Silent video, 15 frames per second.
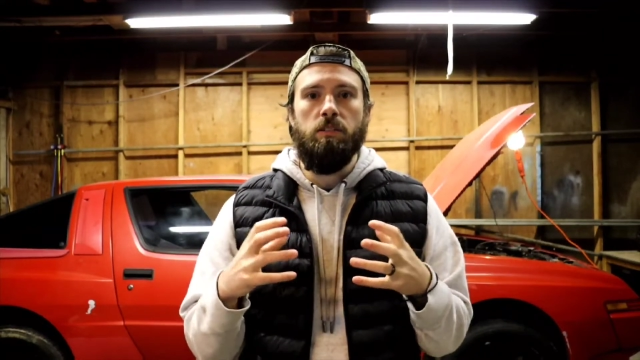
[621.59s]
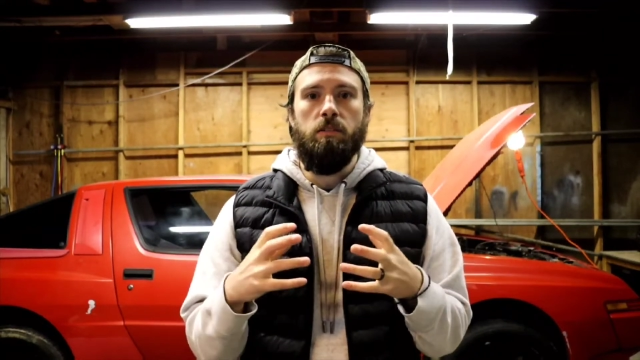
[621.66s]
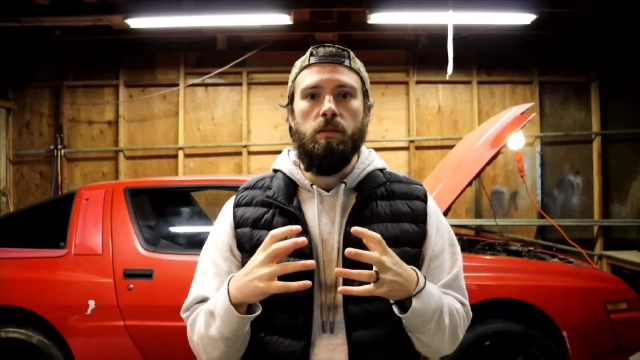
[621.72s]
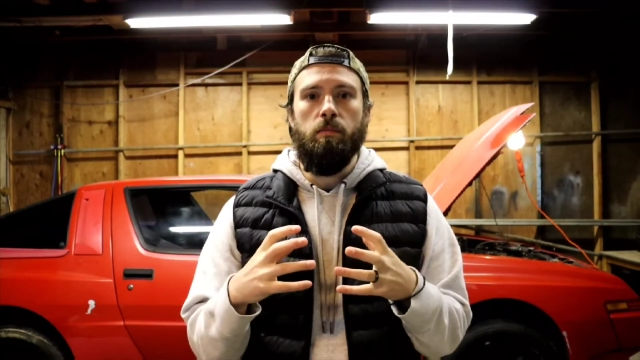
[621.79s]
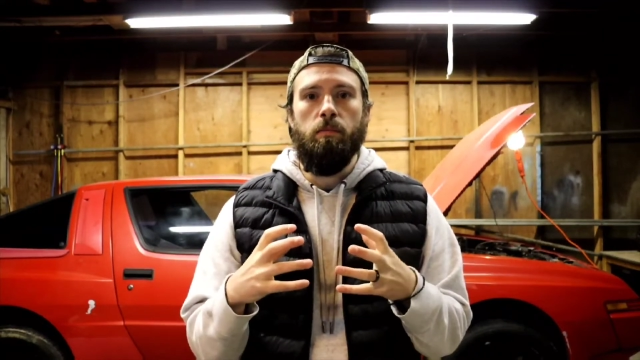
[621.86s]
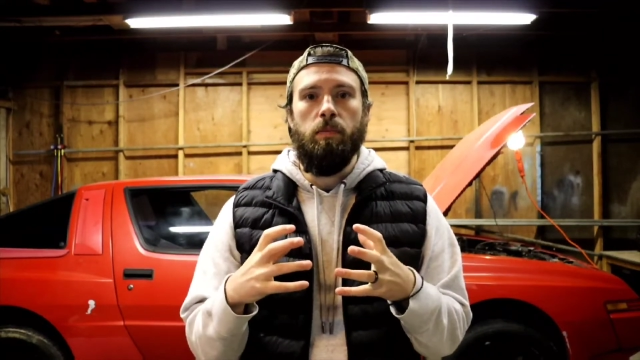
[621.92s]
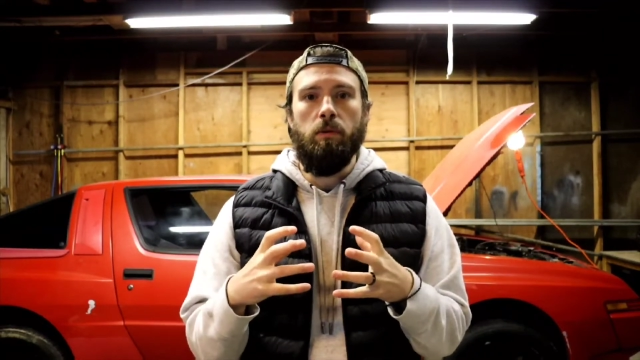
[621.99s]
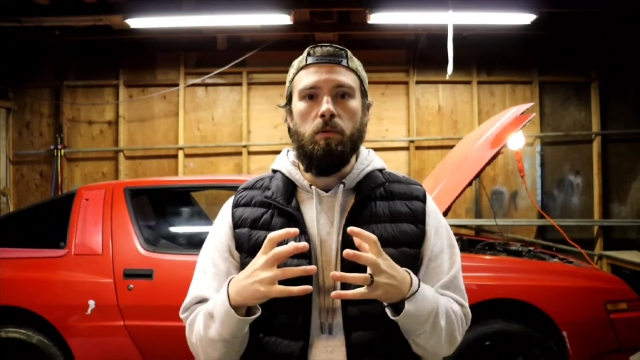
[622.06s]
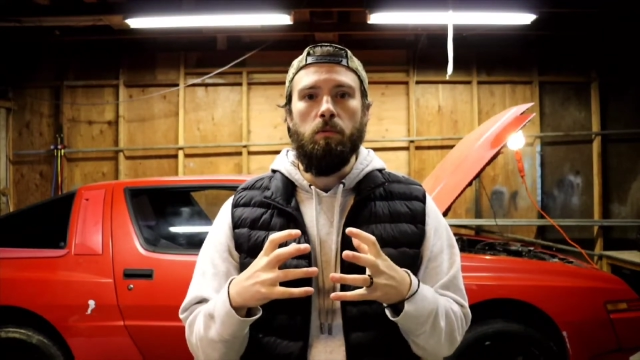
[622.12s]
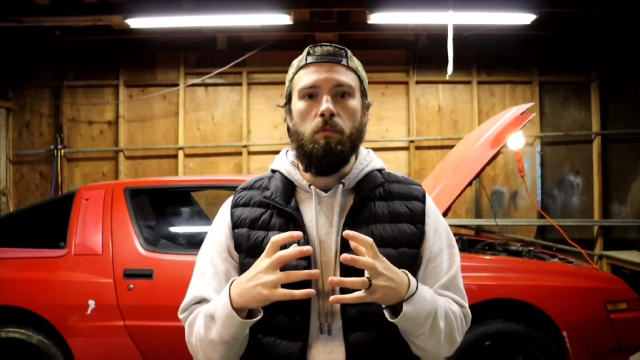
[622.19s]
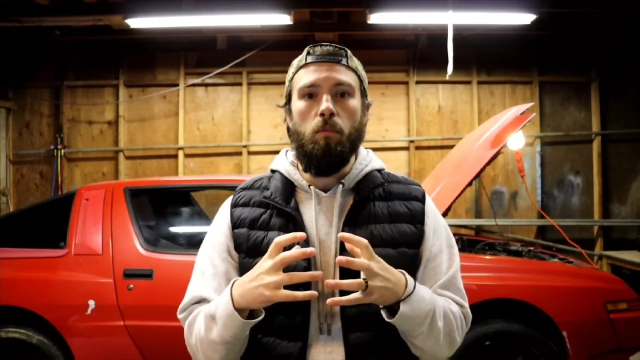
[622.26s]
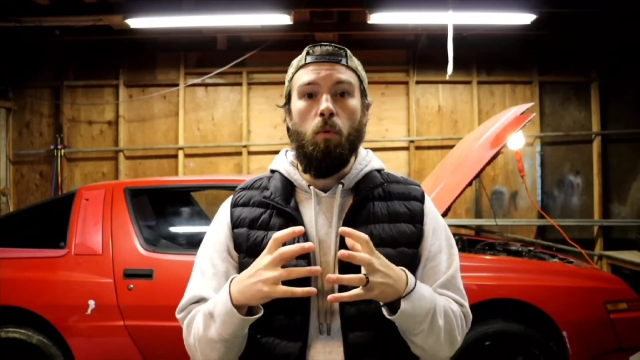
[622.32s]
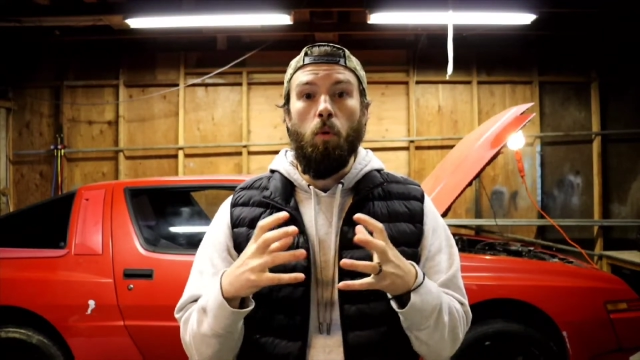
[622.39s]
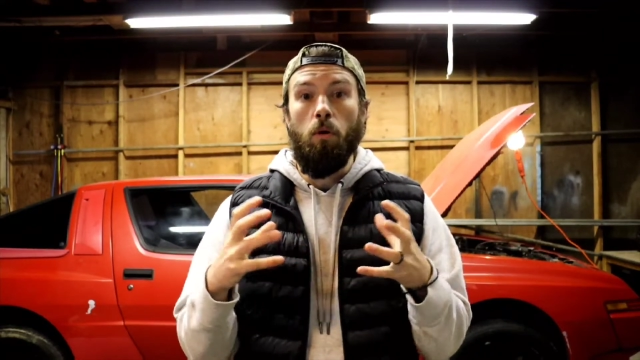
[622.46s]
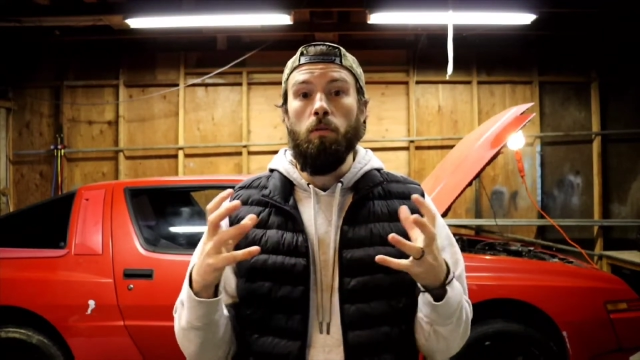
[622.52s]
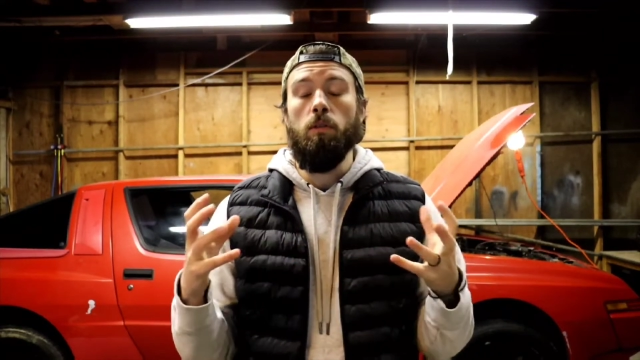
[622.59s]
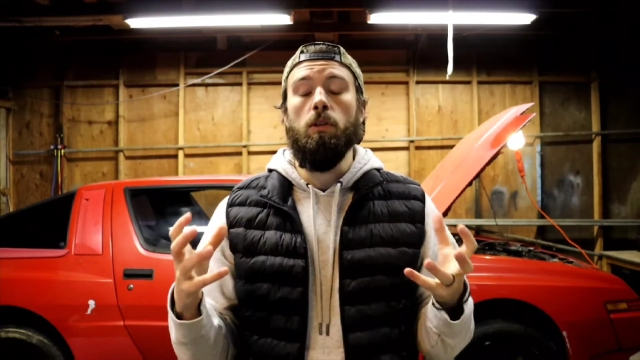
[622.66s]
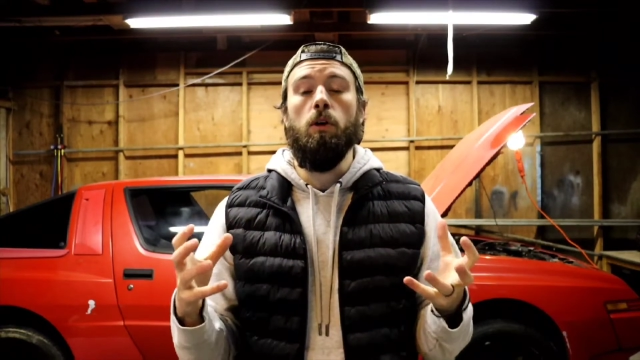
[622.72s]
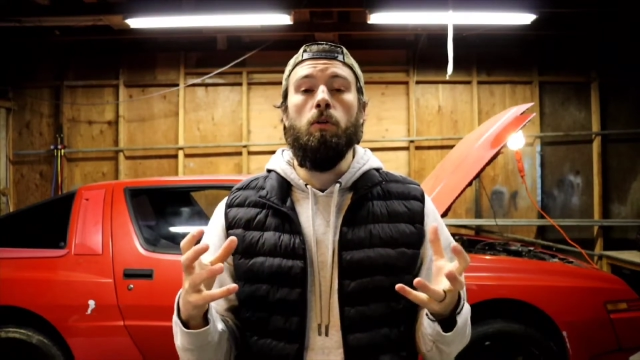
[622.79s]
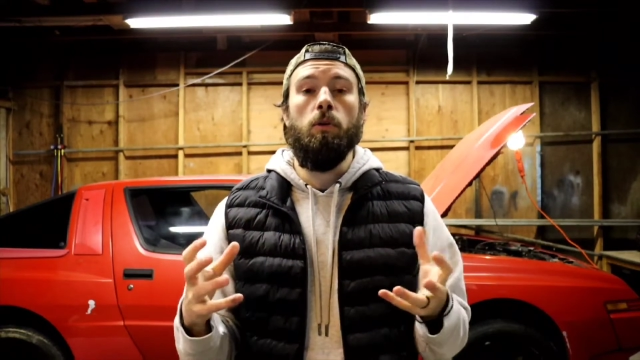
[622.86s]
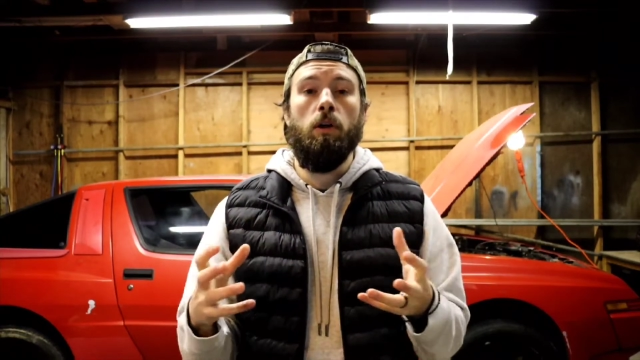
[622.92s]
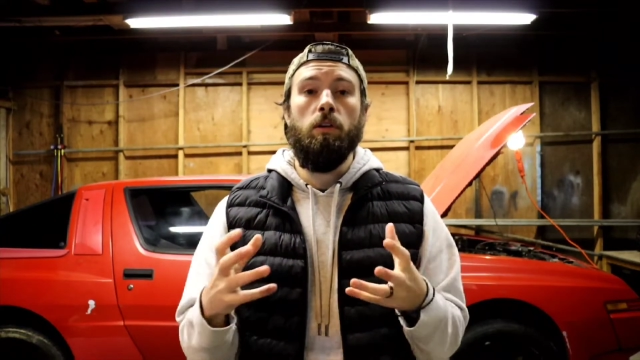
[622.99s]
and build more of a
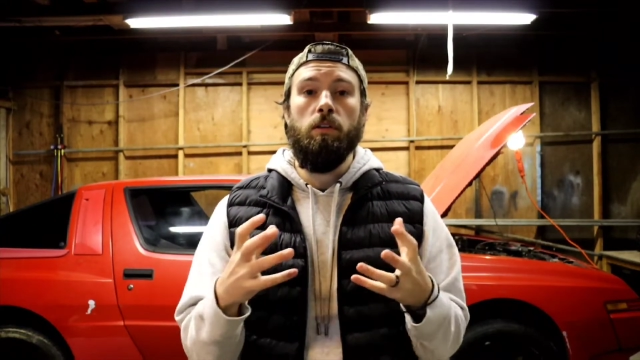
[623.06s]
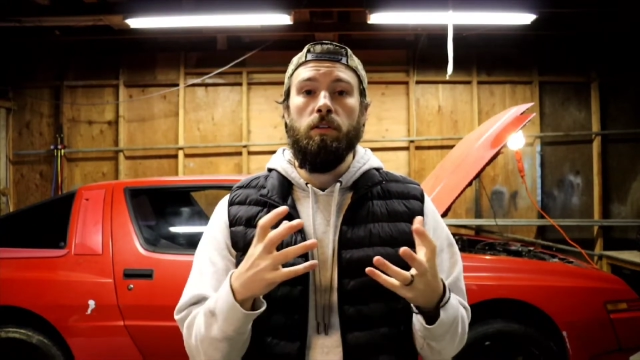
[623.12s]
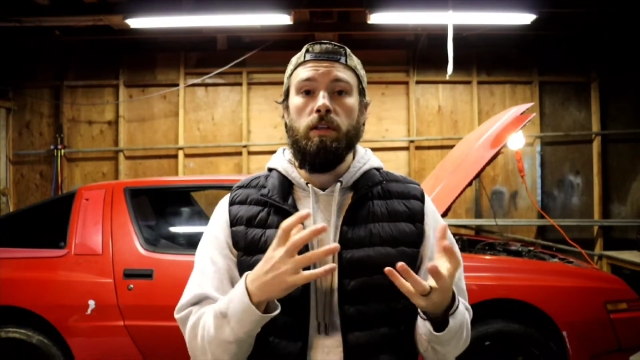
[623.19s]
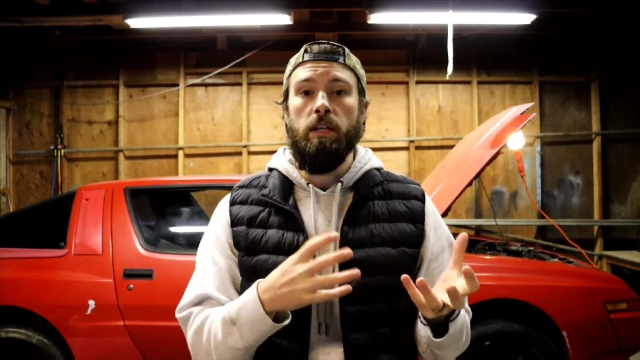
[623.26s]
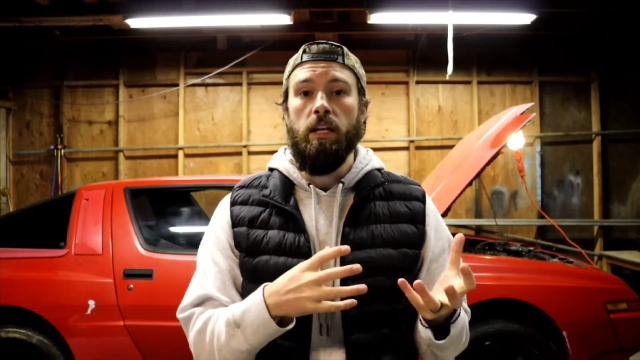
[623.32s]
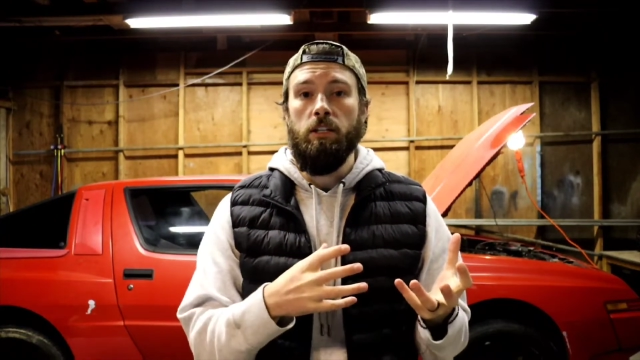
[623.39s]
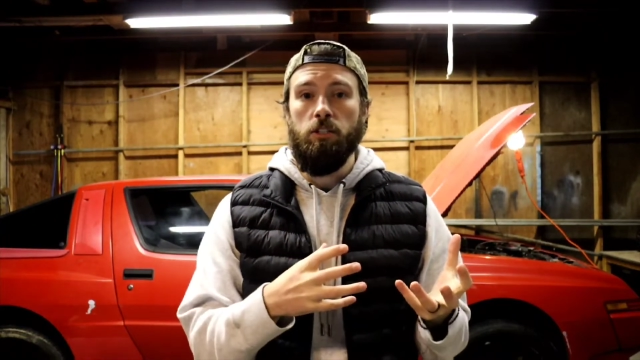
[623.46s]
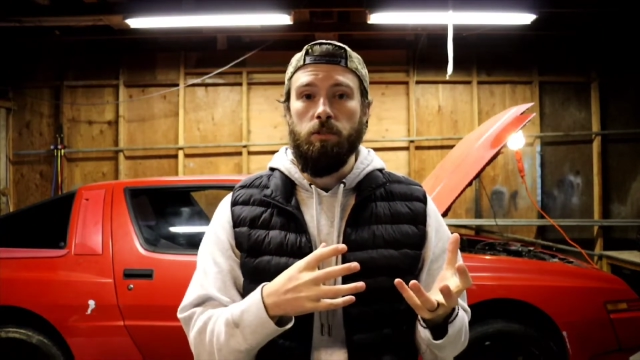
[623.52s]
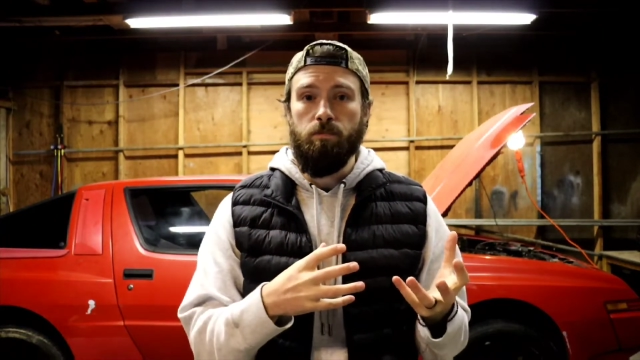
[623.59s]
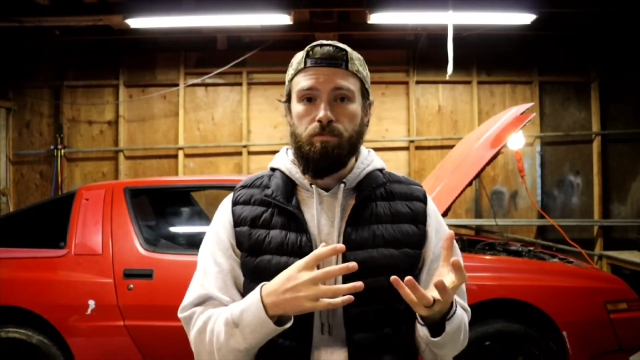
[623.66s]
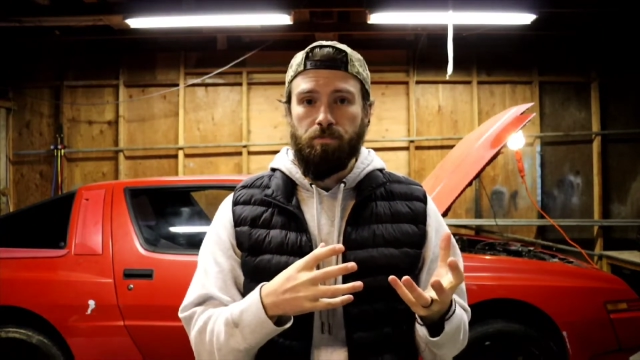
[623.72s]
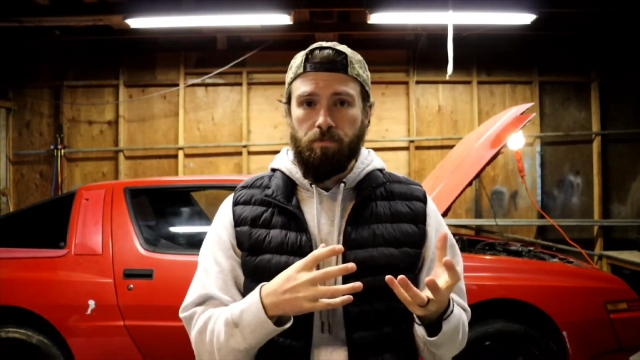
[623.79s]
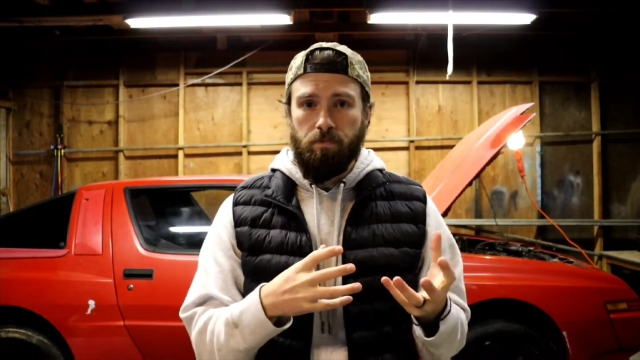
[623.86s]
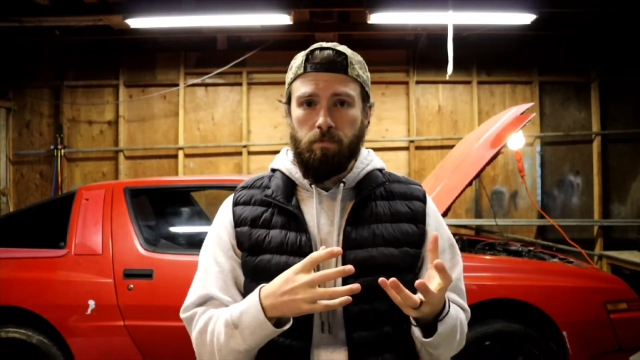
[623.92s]
load onto the engine